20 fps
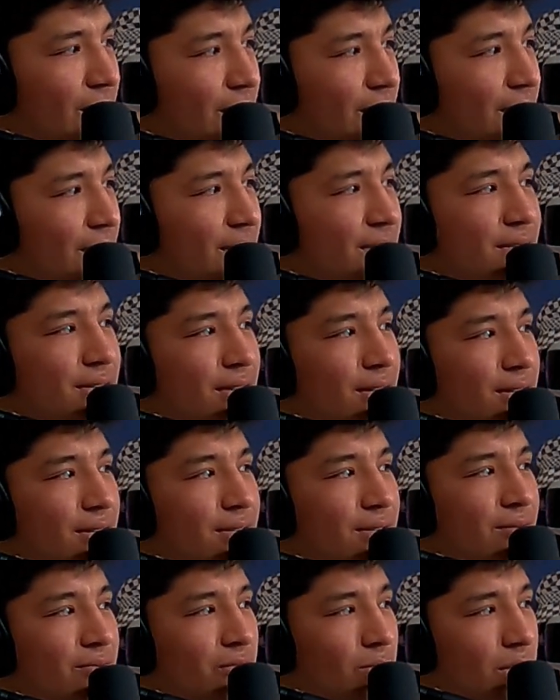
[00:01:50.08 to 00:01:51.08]
the
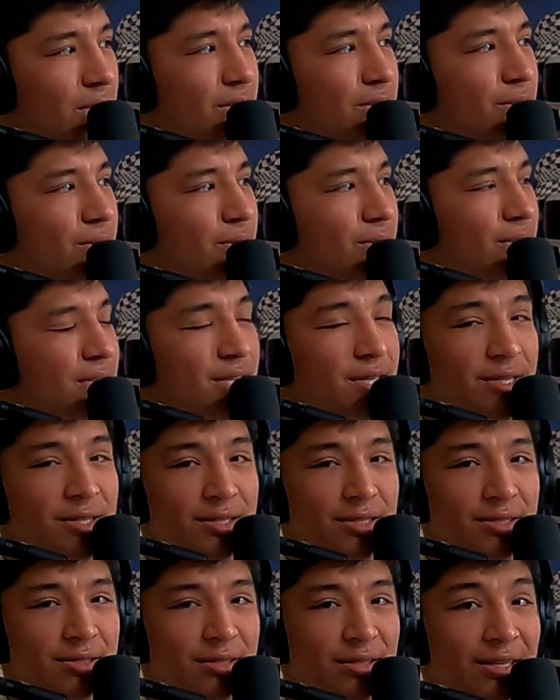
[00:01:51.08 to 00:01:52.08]
extent of winter
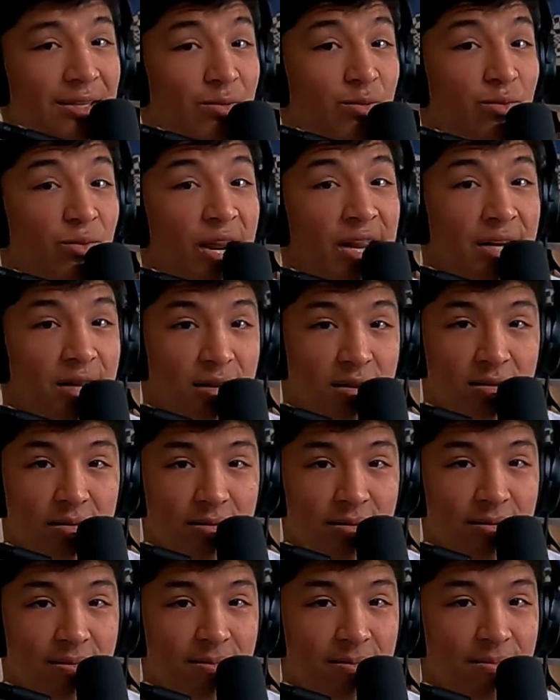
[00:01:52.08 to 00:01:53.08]
is it raining.
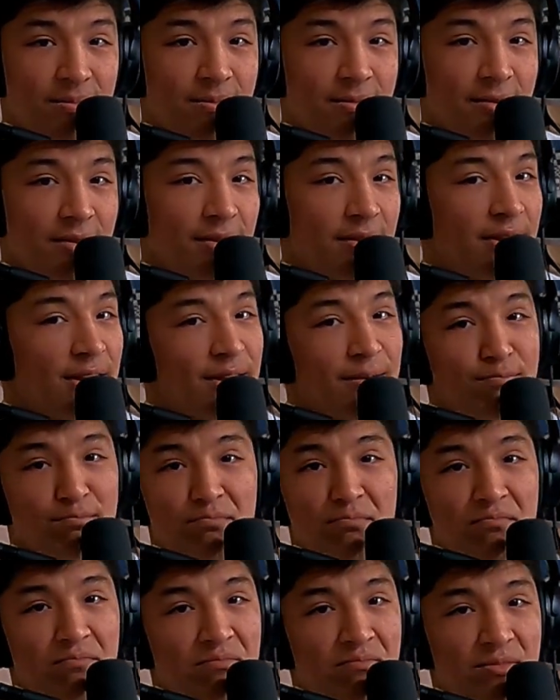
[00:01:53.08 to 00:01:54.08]

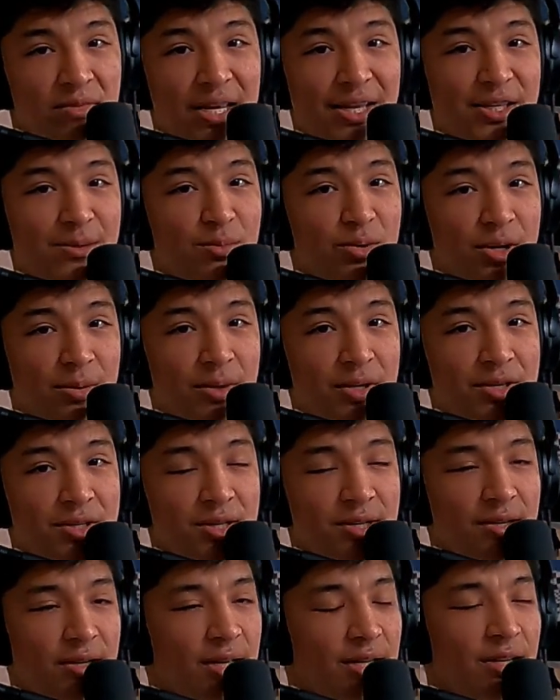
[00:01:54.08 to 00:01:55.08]
That's pretty
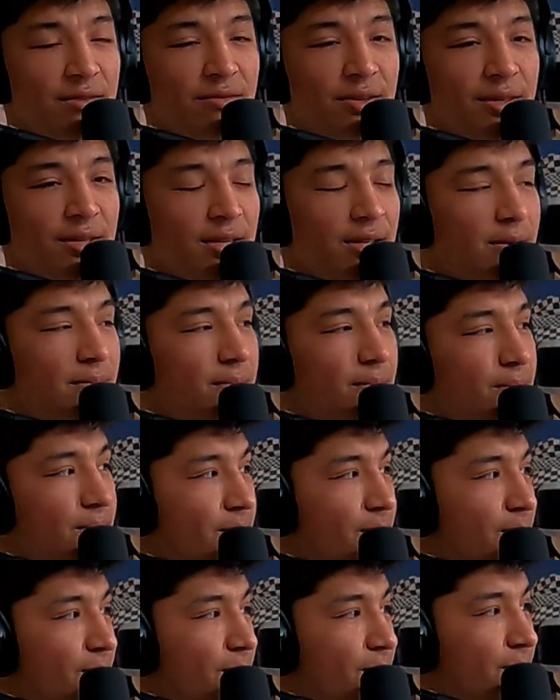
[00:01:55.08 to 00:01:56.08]
much it. And even then,
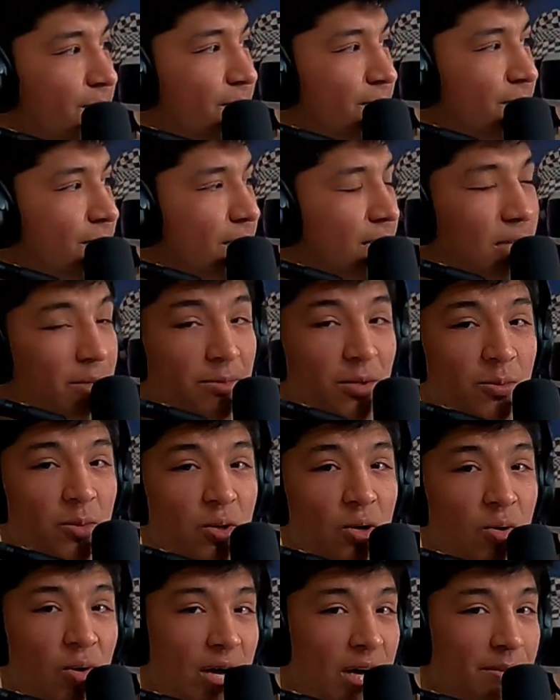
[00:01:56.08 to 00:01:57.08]
like
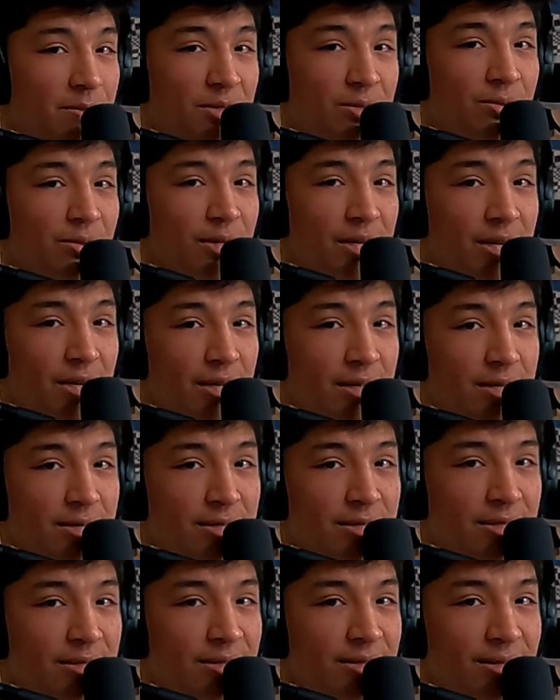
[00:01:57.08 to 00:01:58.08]
people go absolutely
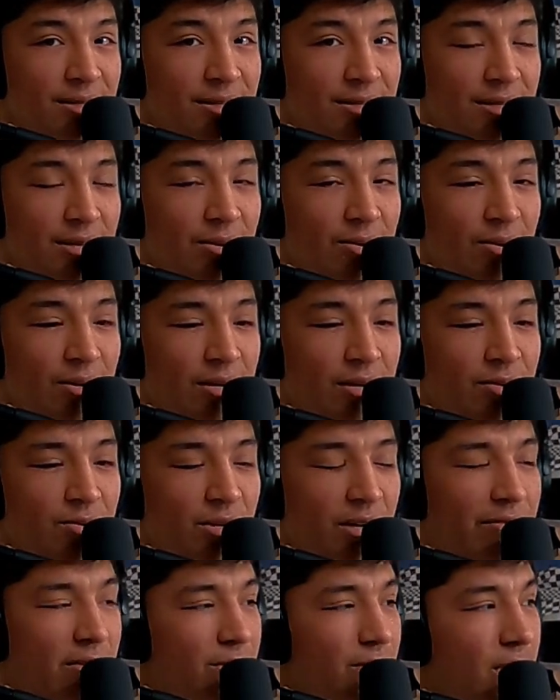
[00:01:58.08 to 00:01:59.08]
nuts because they don't know how to
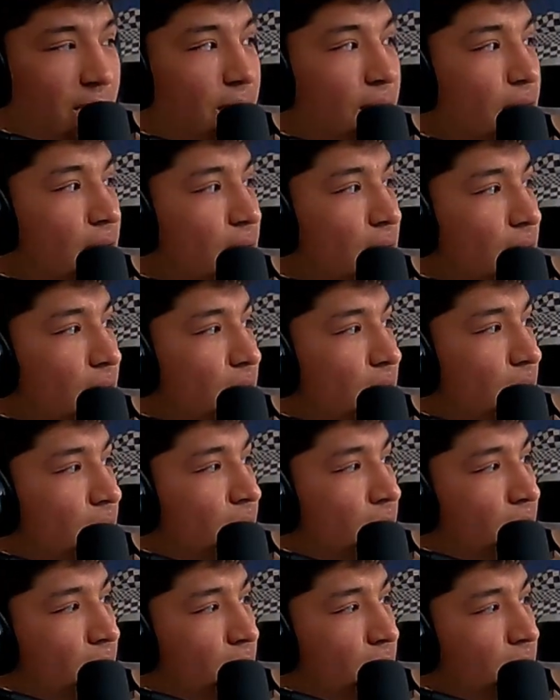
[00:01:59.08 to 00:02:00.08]
drive in the rain.
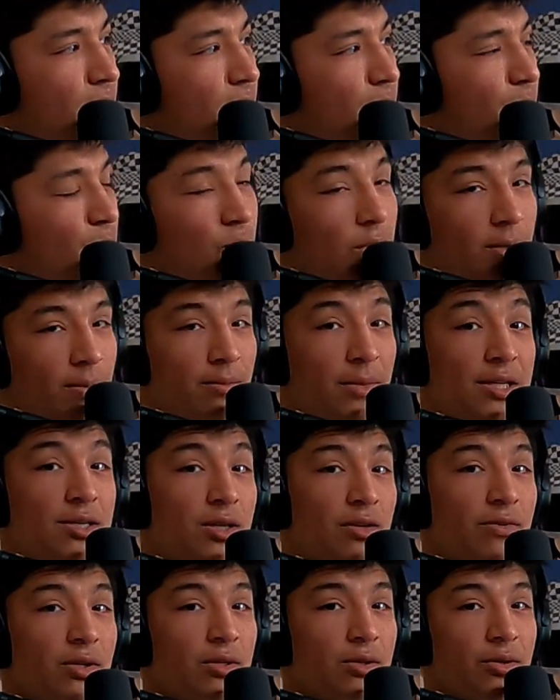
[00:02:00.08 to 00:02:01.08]
Um, well,
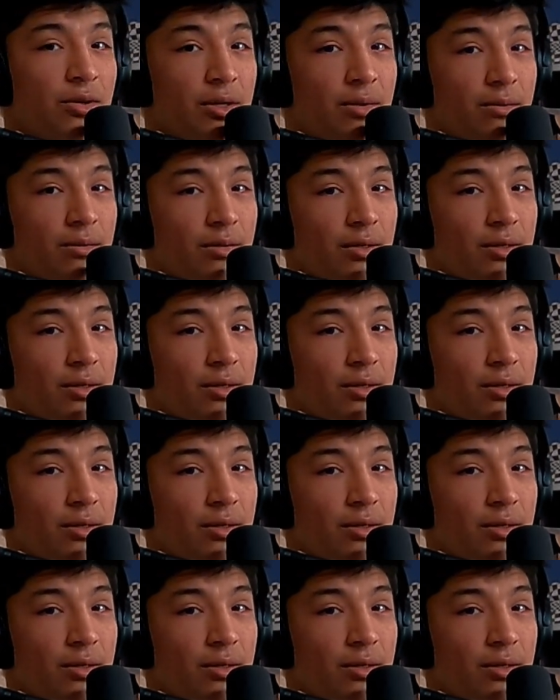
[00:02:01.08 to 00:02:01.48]
myself included,